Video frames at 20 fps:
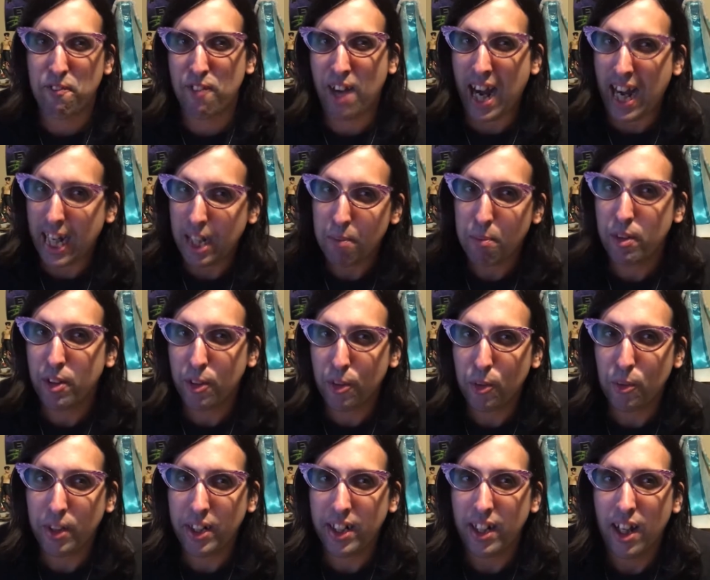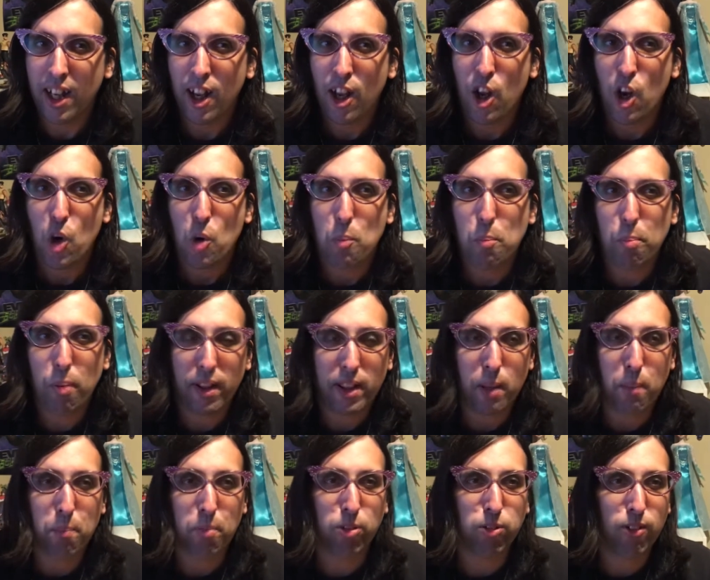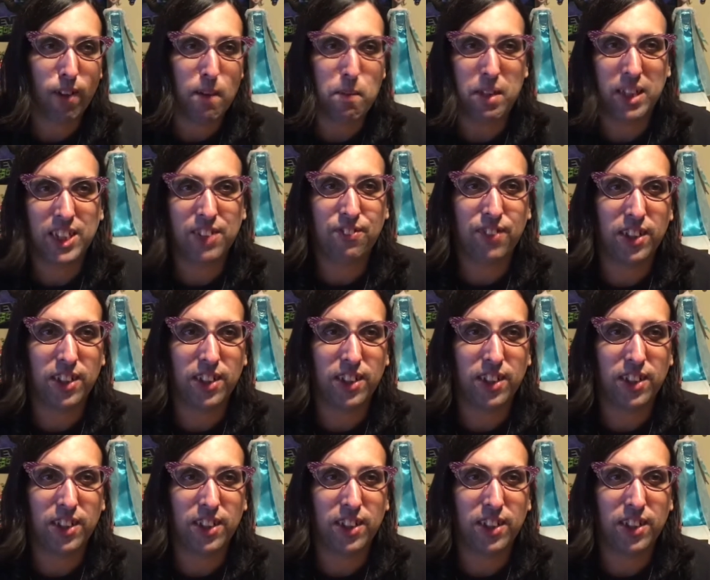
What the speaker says: vibe to it, but the premise